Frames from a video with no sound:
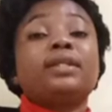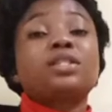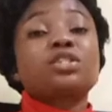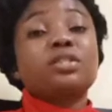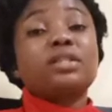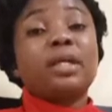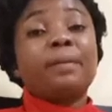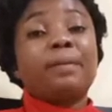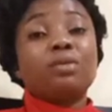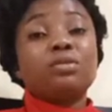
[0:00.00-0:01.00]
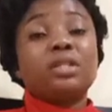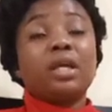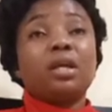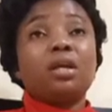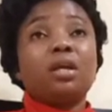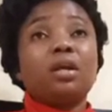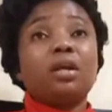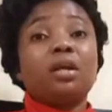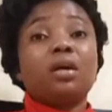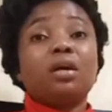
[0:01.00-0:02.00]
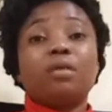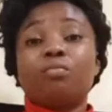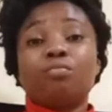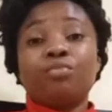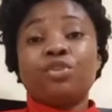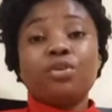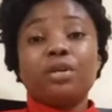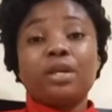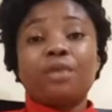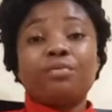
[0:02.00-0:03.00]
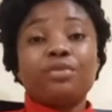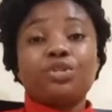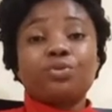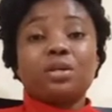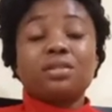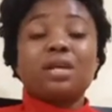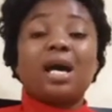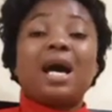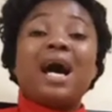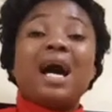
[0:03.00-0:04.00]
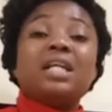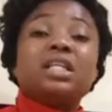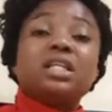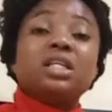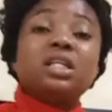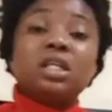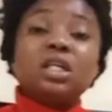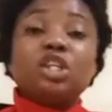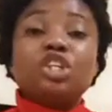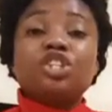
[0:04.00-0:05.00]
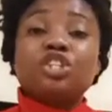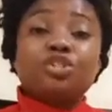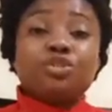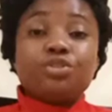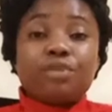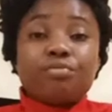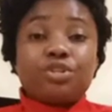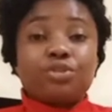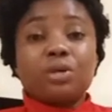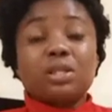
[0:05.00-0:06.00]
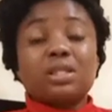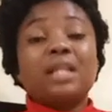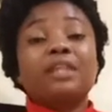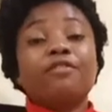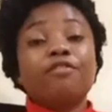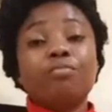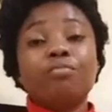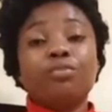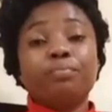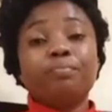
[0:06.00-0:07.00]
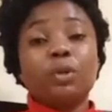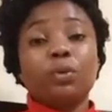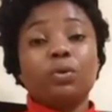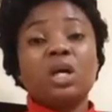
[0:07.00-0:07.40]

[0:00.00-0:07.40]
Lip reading: discussing about the New Year rituals, and not just New Year rituals and the full moon plug.